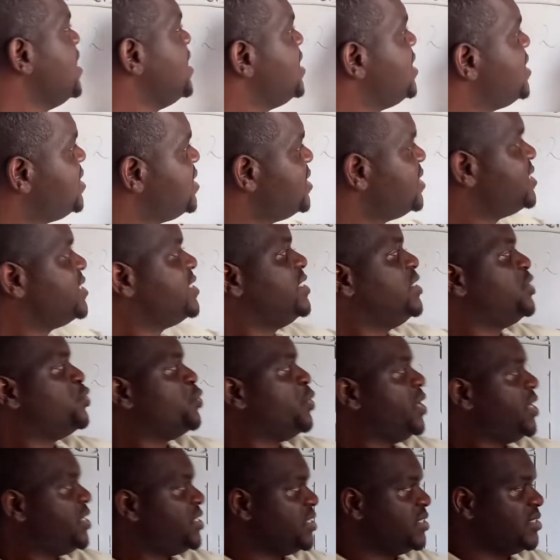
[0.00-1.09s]
In this
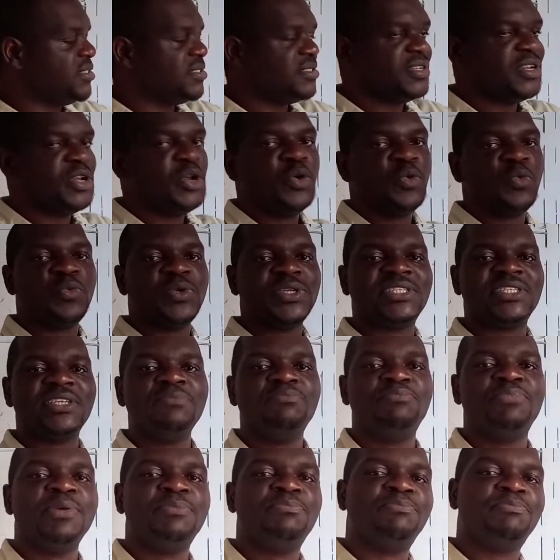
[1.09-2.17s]
situation, we
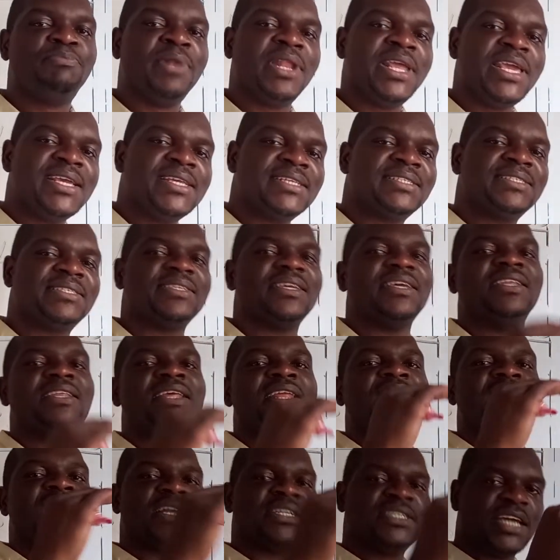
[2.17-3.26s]
simply place the
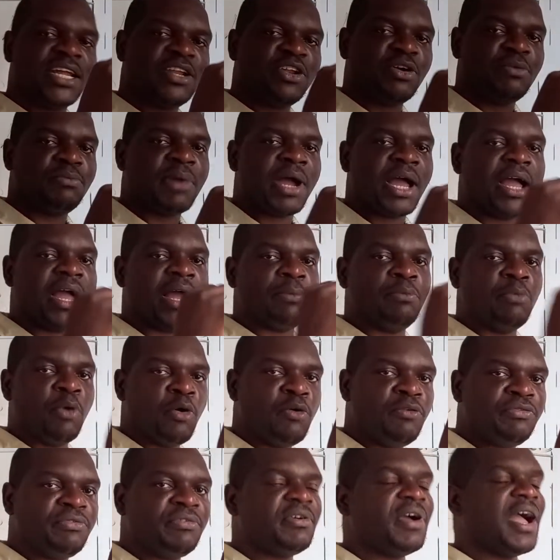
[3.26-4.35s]
larger number
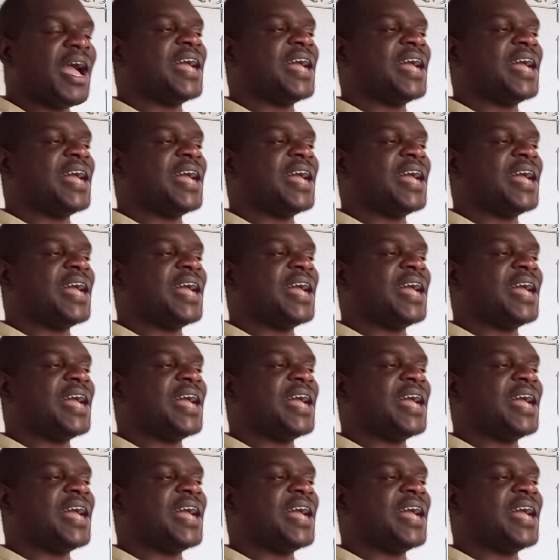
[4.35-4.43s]
above